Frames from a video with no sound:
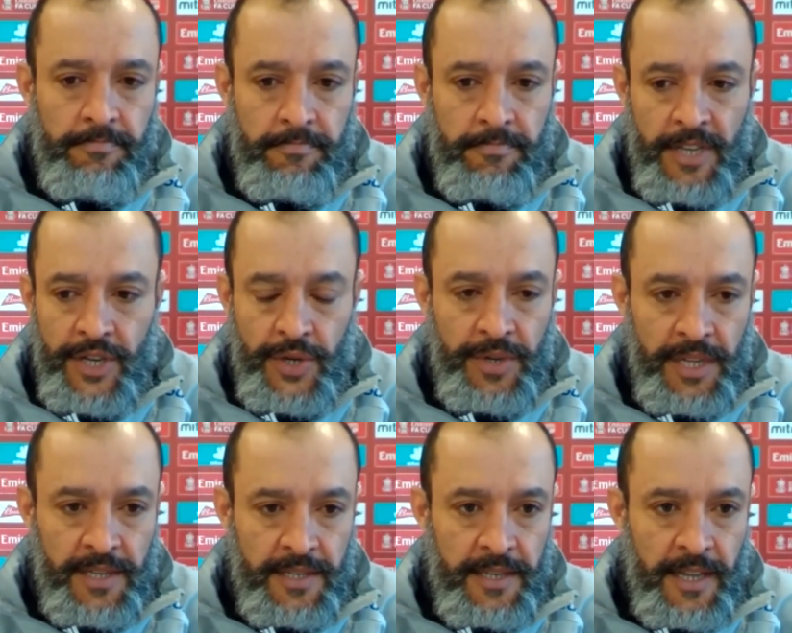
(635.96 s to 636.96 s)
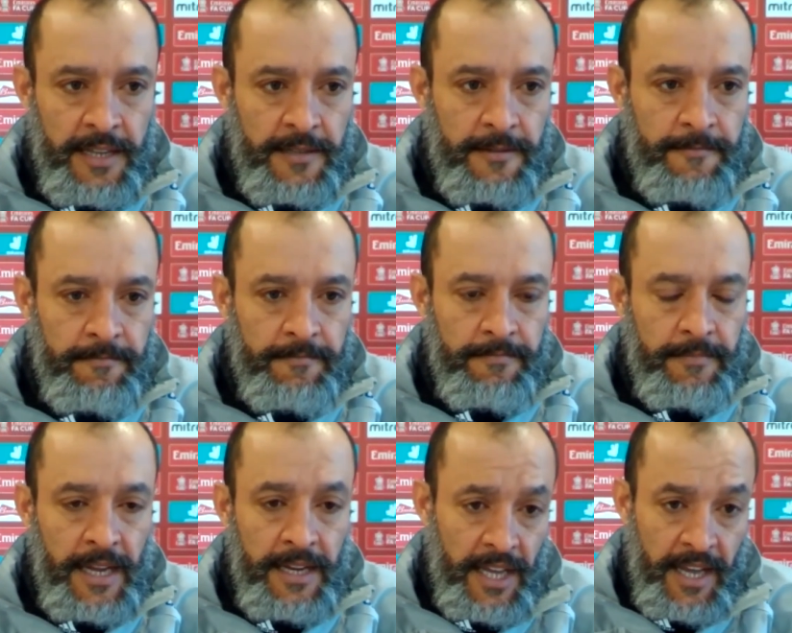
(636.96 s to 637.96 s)
they should understand.
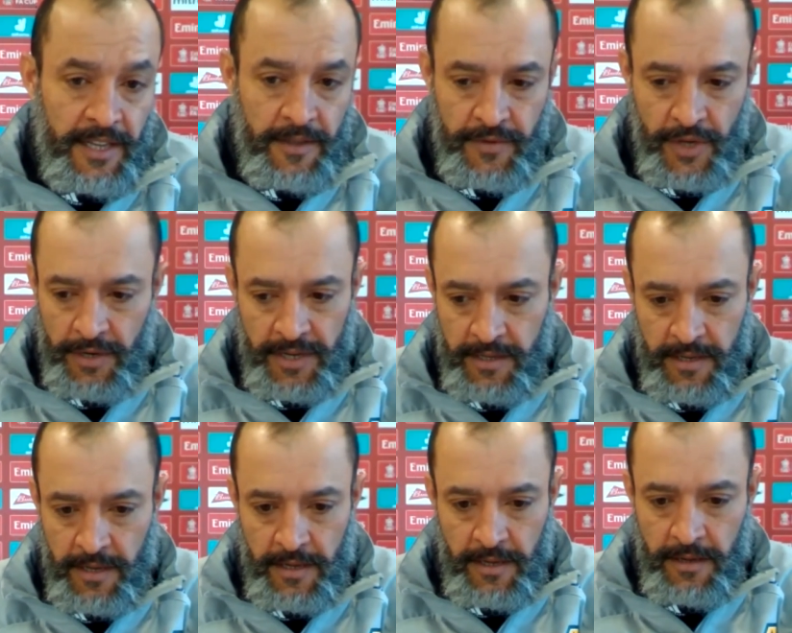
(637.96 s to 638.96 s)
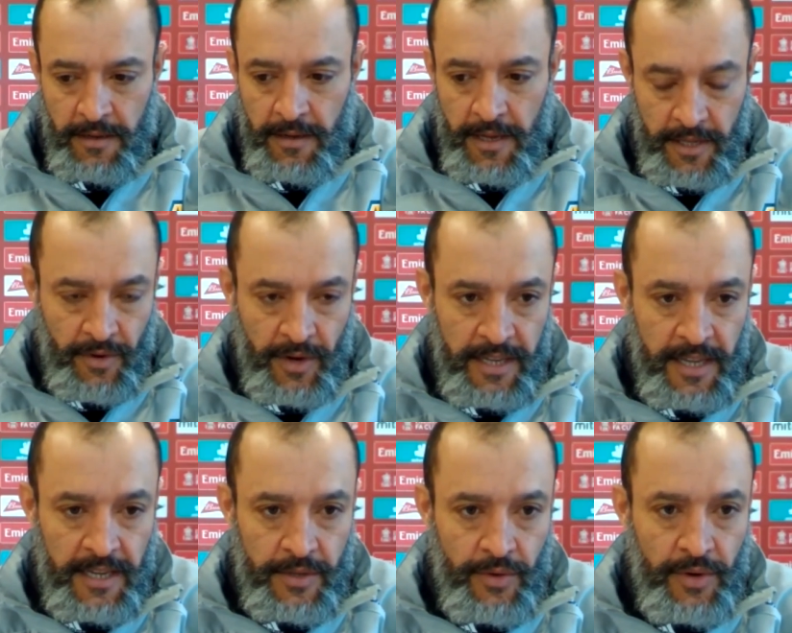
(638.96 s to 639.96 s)
In the case of Johnny, he truly
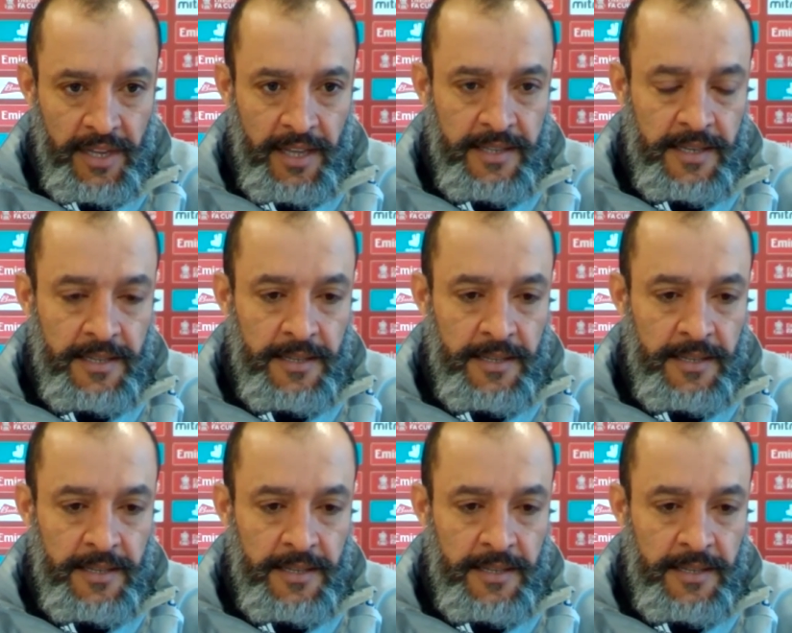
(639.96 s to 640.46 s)
does it.